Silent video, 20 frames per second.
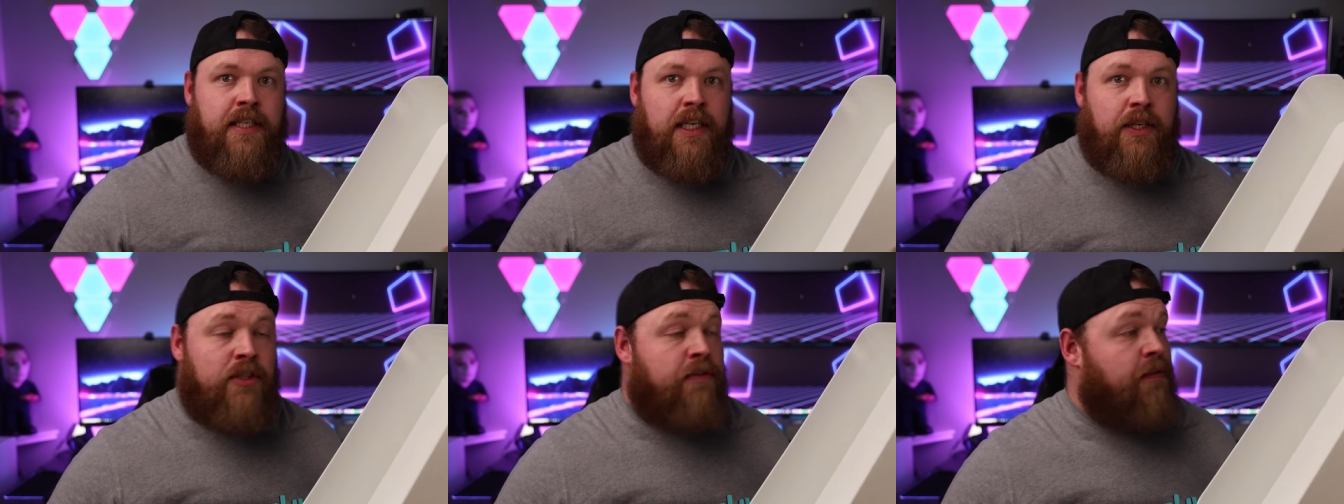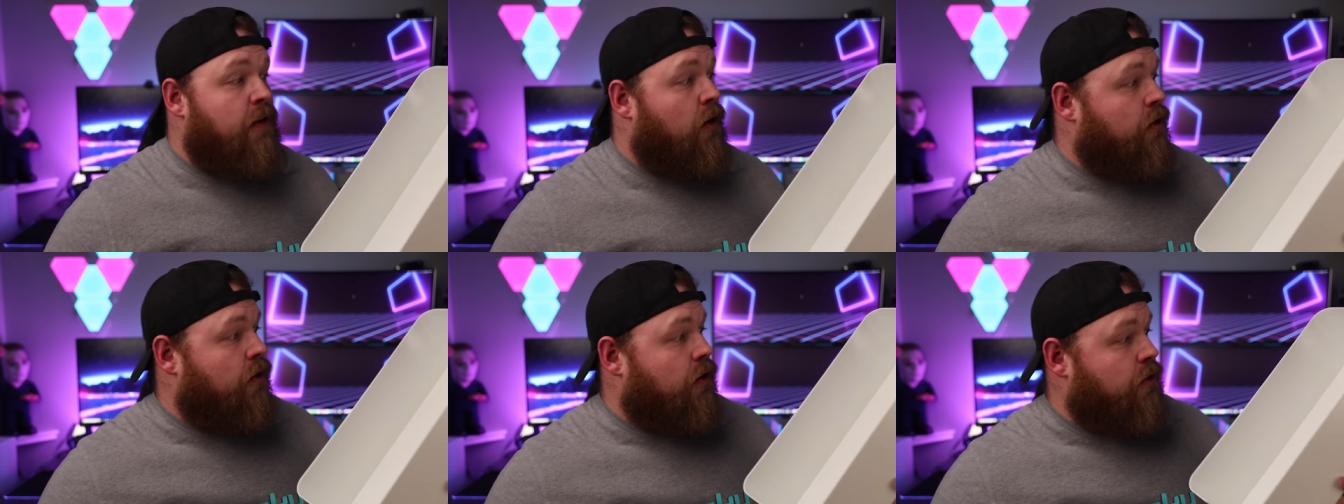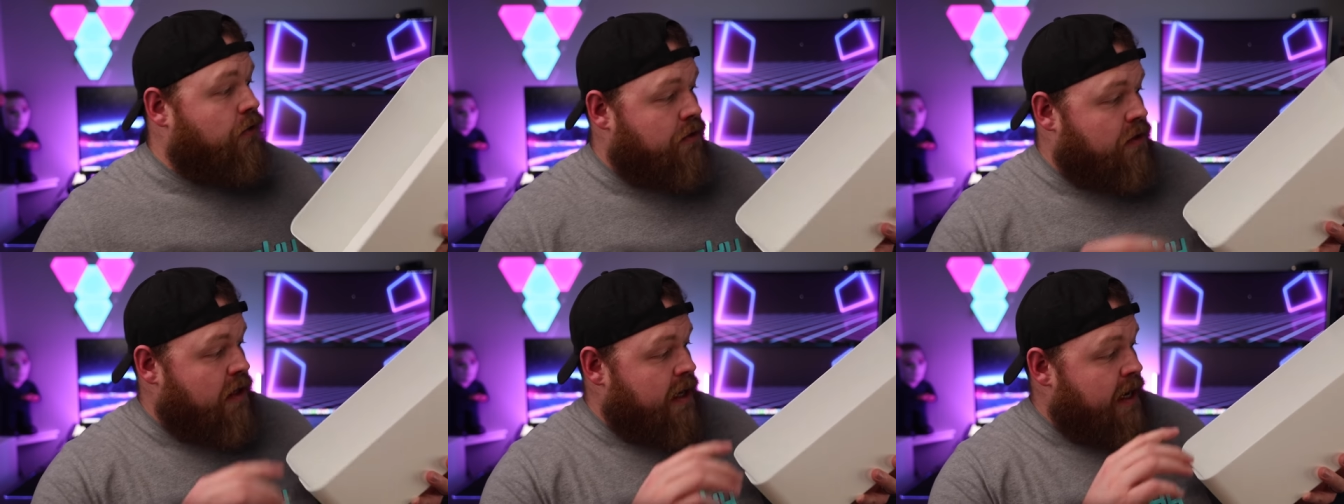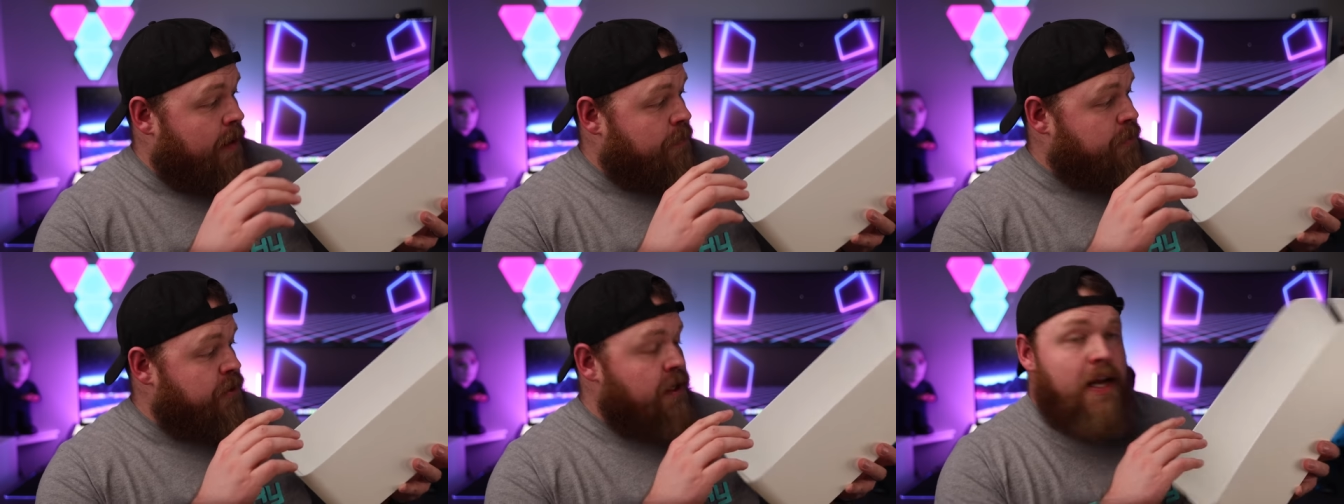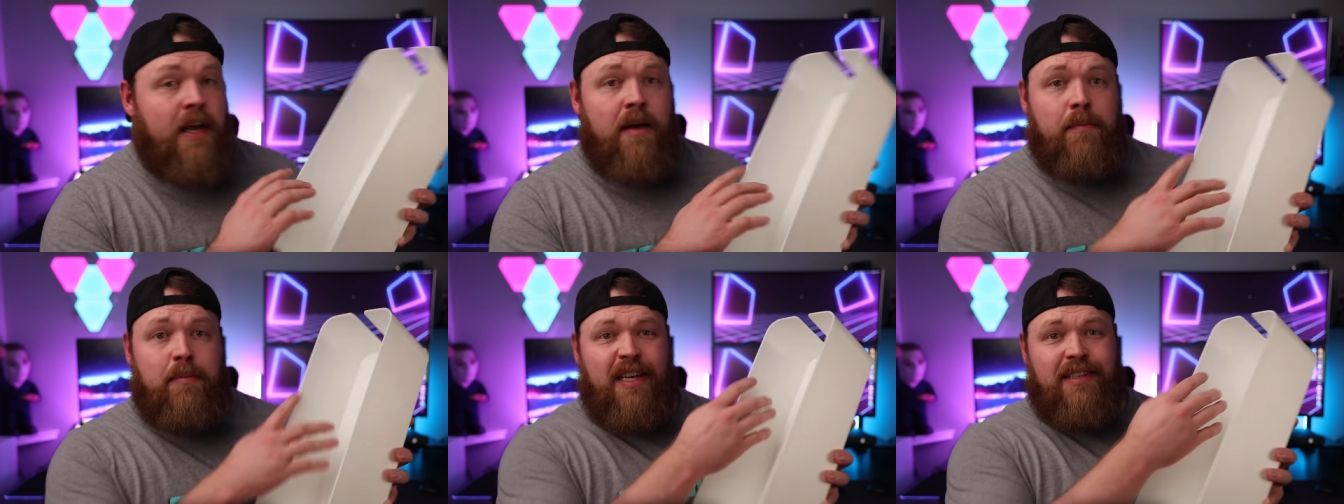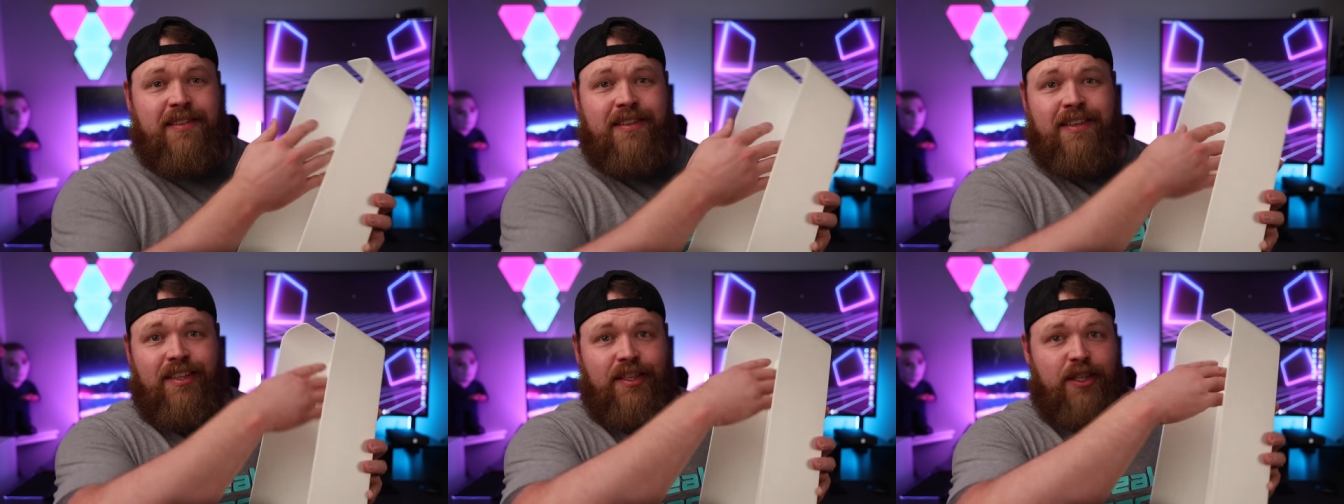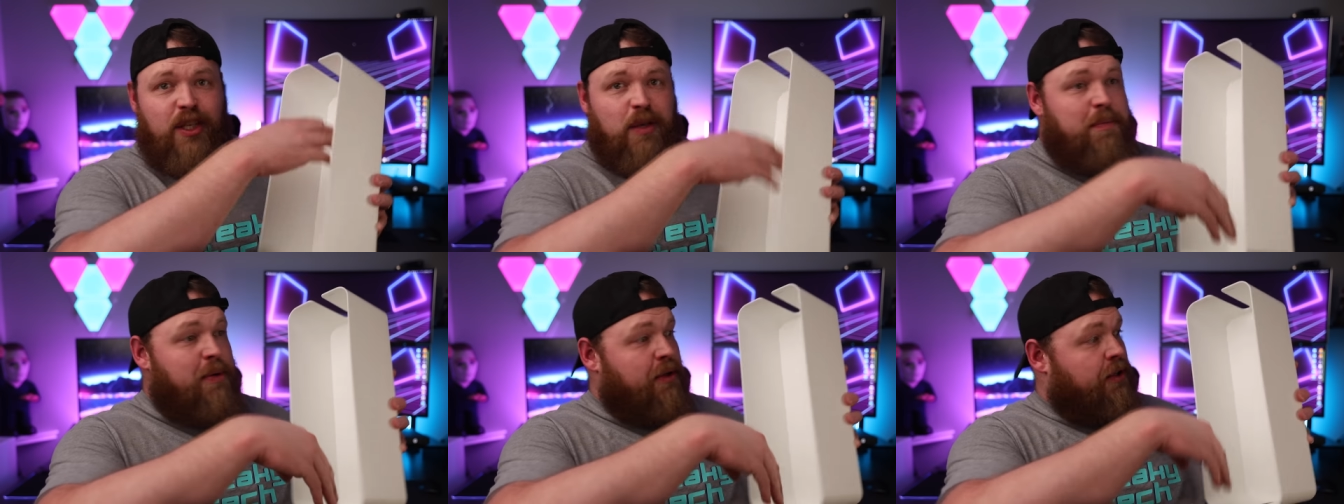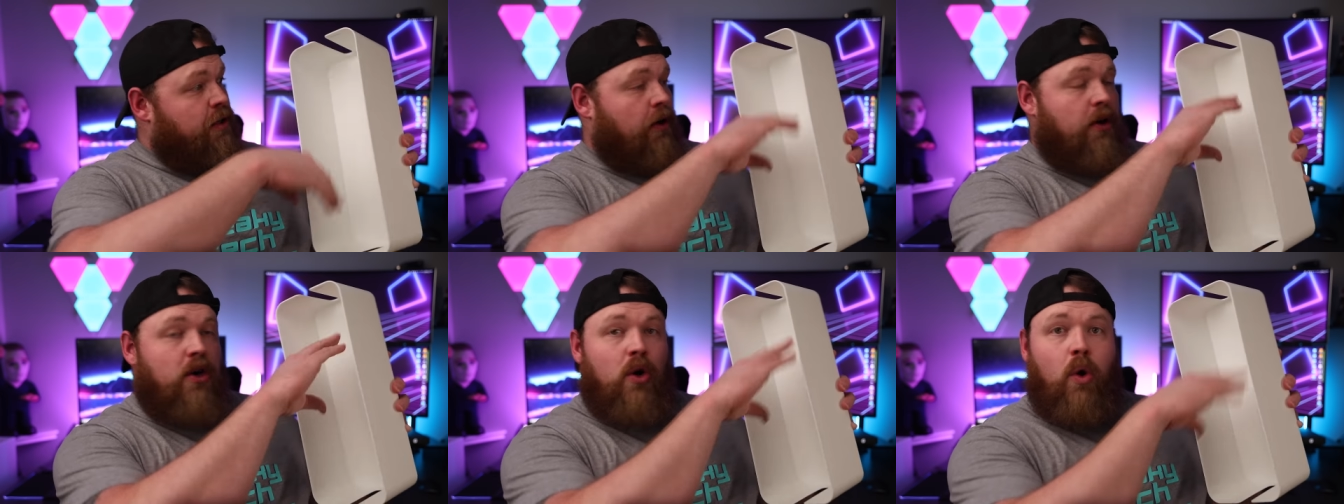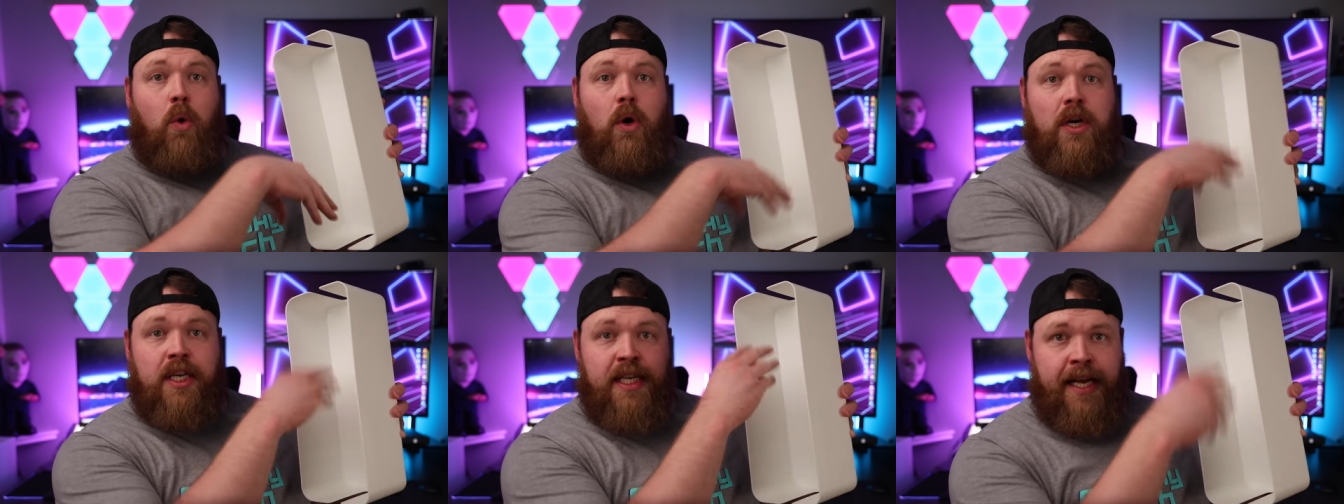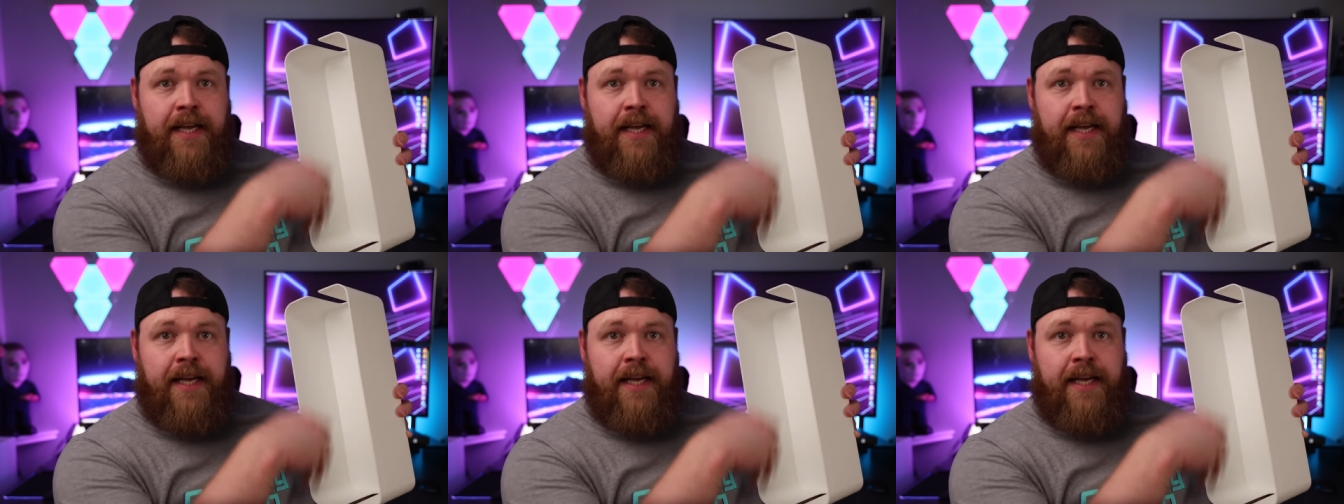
I use Velcro straps. Basically, you put your cord